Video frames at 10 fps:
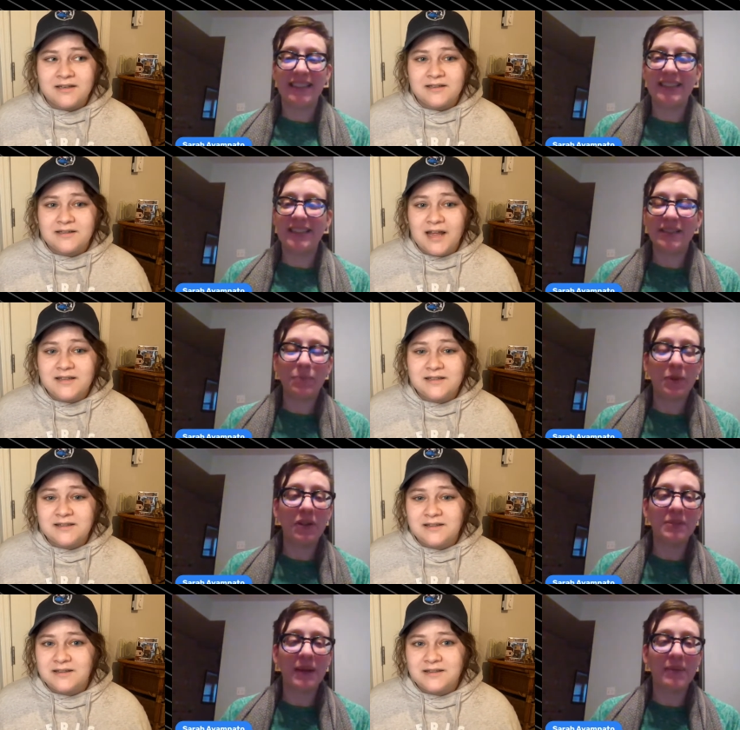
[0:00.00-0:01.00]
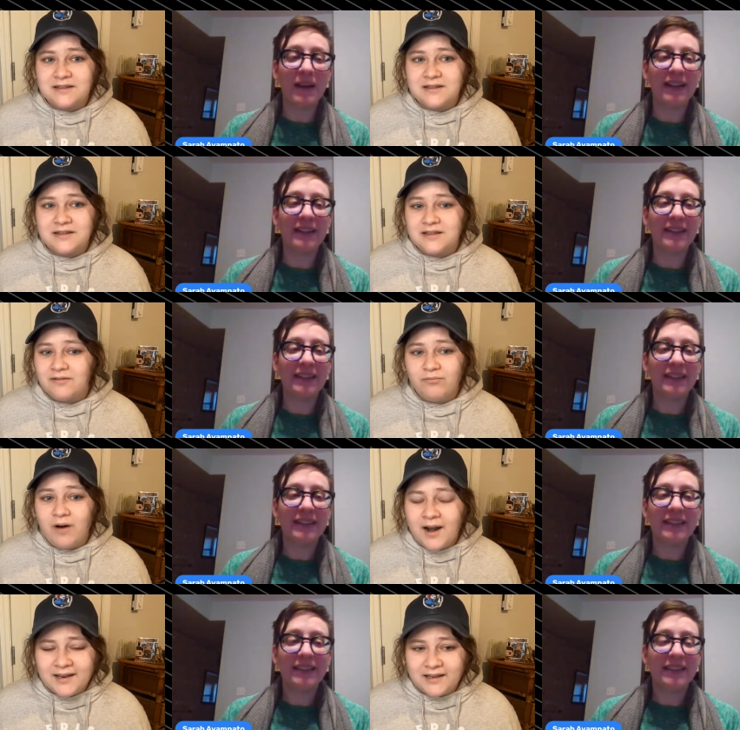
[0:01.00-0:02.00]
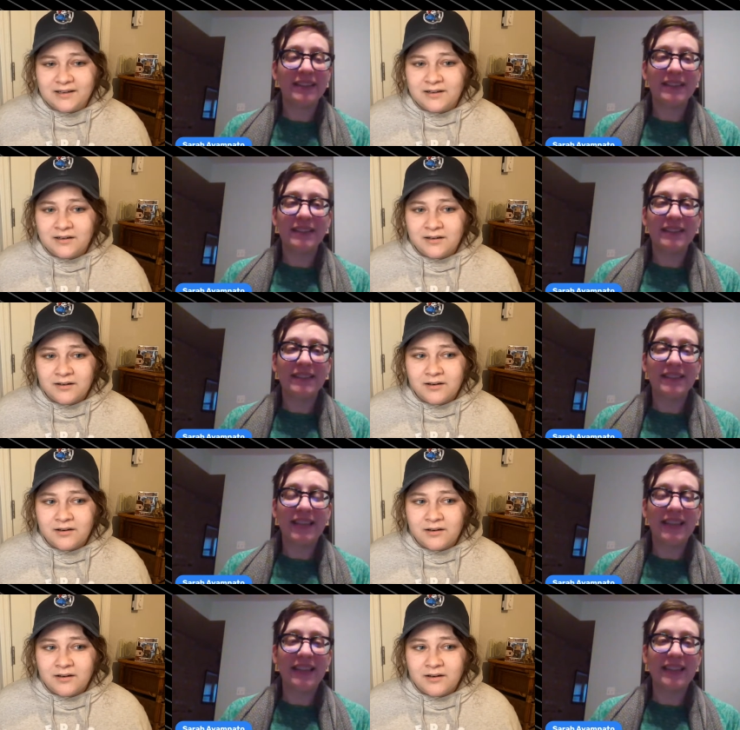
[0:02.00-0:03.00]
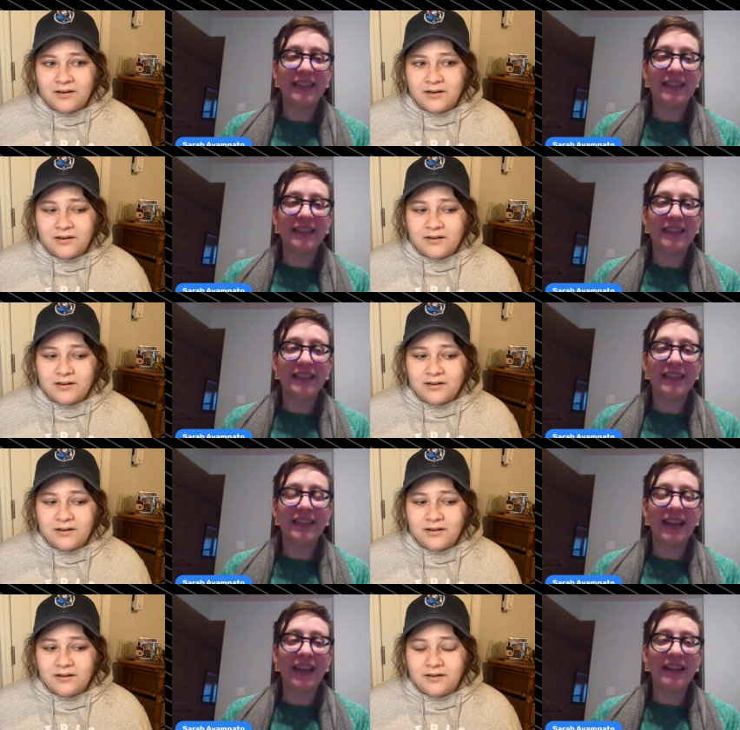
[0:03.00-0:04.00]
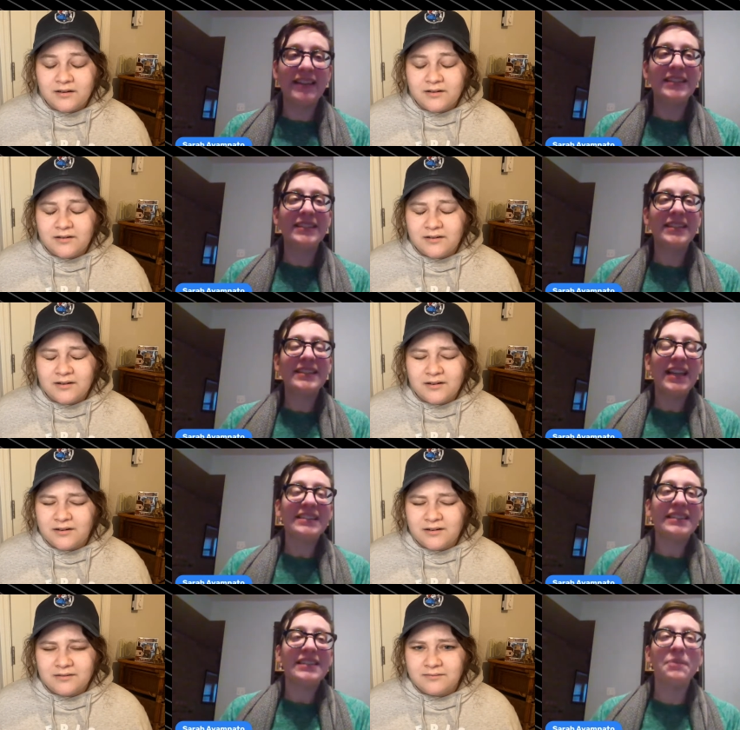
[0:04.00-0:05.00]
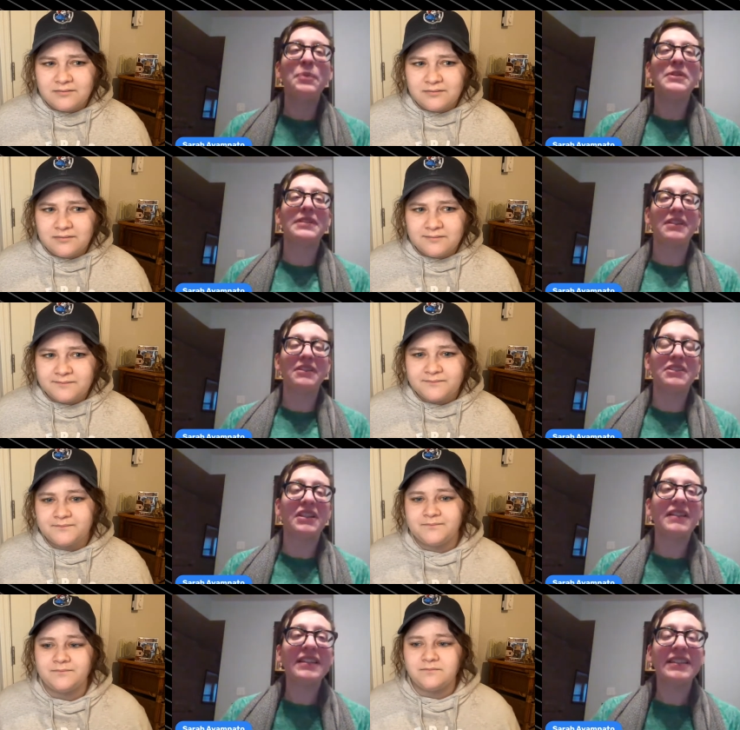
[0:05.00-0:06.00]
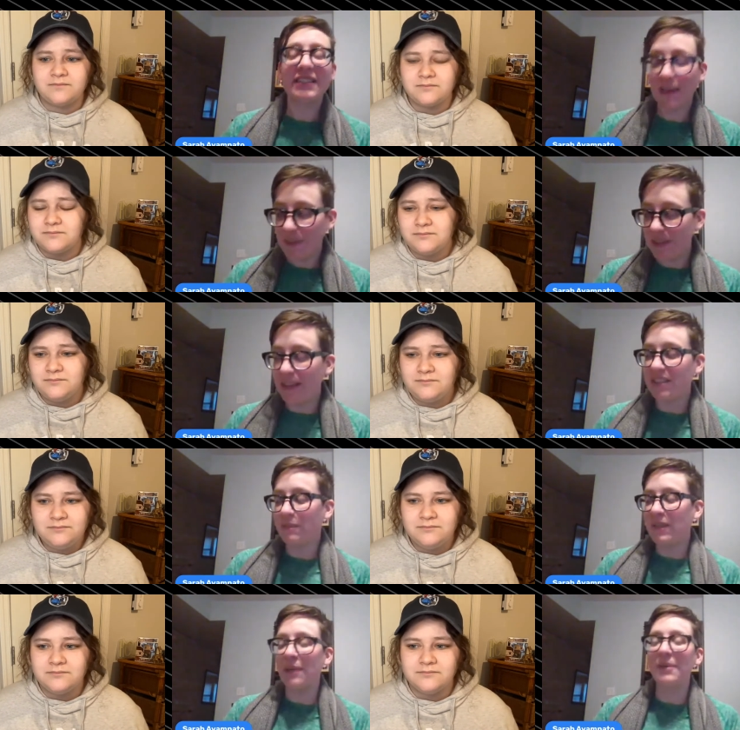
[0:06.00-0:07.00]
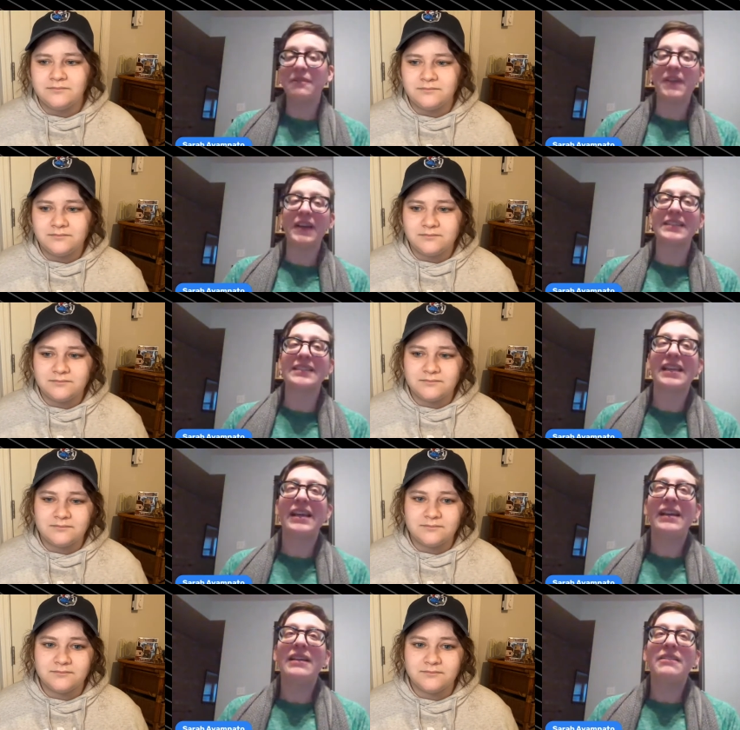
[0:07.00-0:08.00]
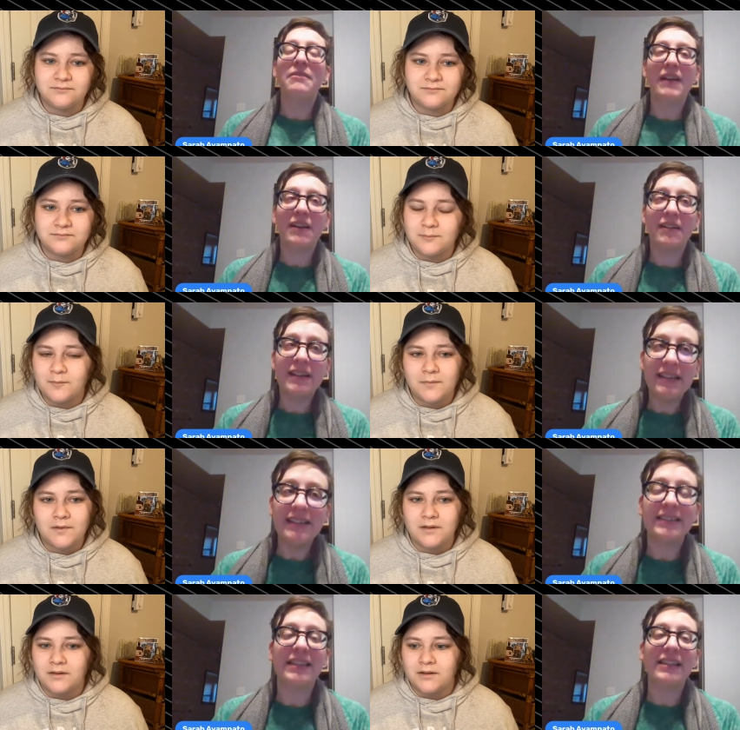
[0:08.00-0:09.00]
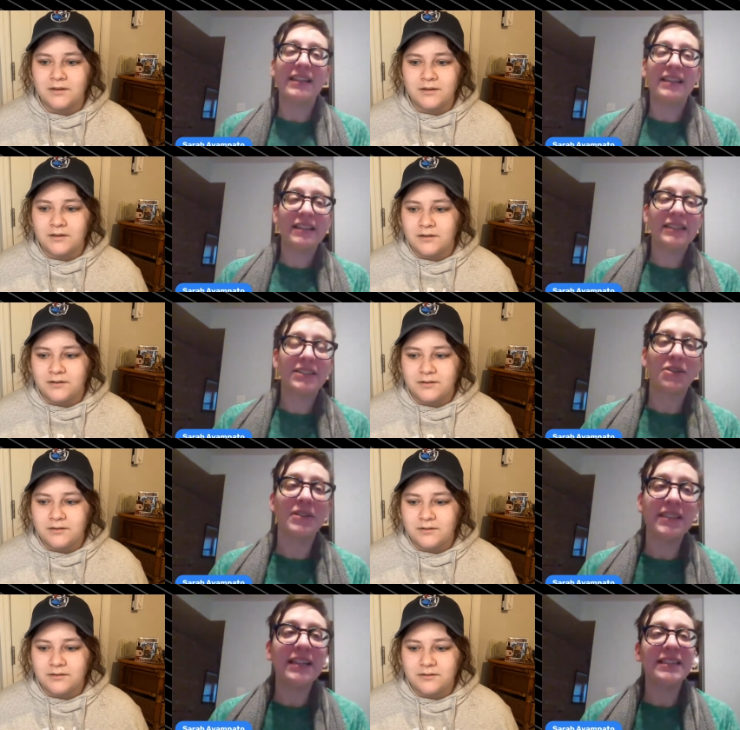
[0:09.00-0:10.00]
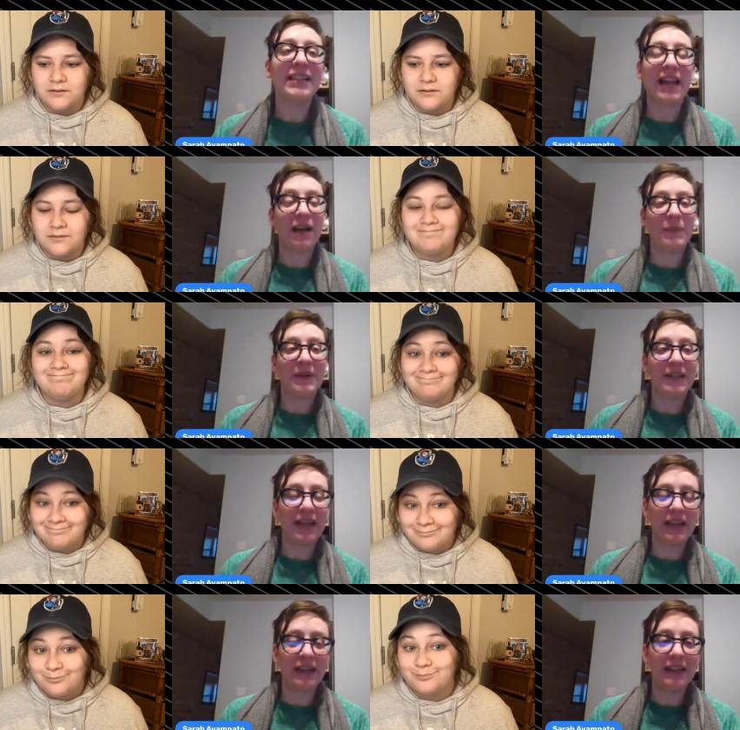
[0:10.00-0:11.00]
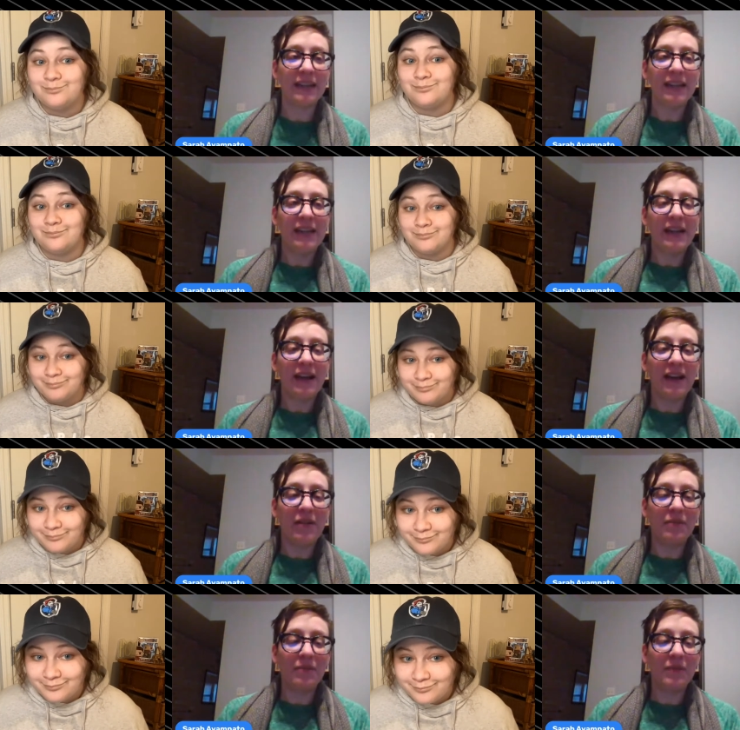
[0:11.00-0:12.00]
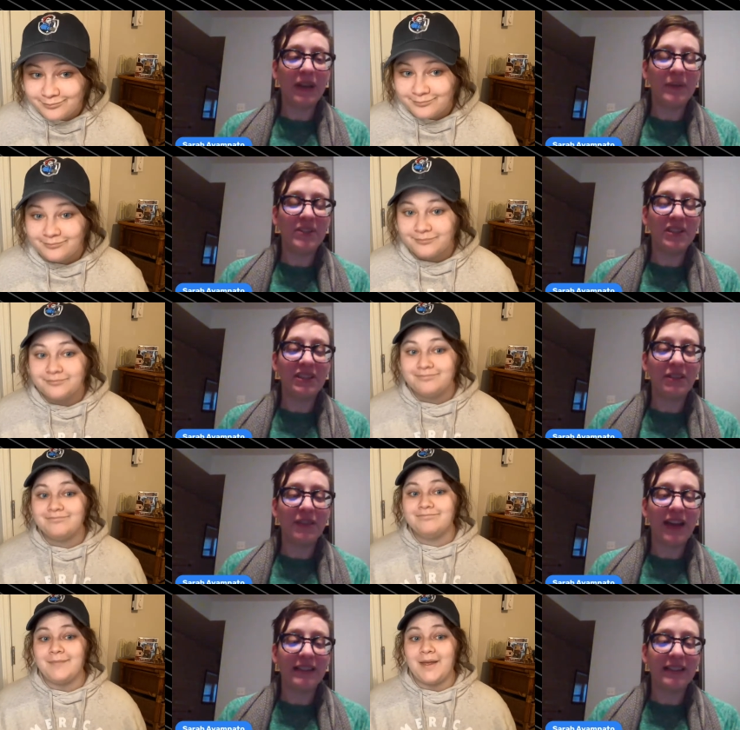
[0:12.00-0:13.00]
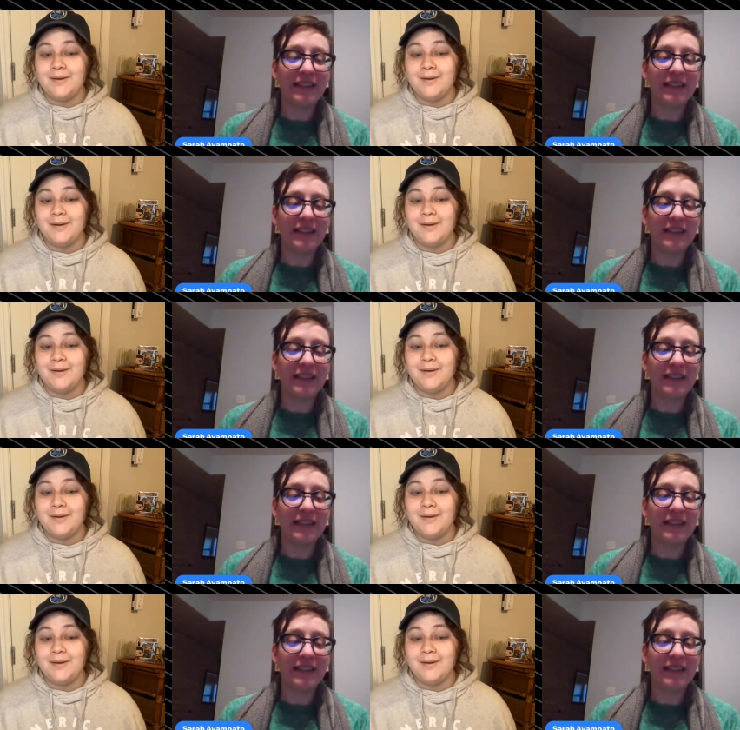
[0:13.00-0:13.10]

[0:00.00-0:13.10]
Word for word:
Speaker 1: It just blows my mind. Right. Like, this has a simple solution. This is something they should be able to fix very easily, so it doesn't happen again. I mean, just the fact